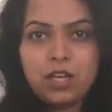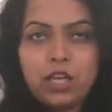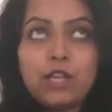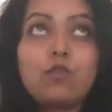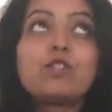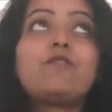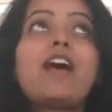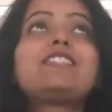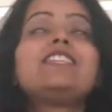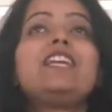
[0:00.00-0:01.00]
he was
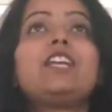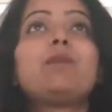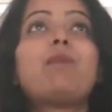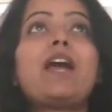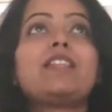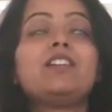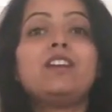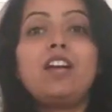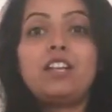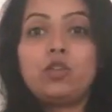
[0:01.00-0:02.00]
fascinated by the
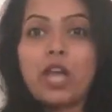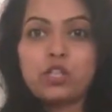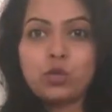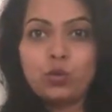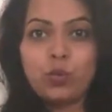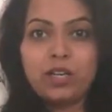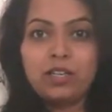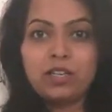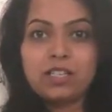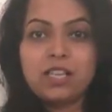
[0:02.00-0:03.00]
natural
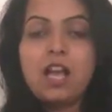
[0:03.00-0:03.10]
wonders,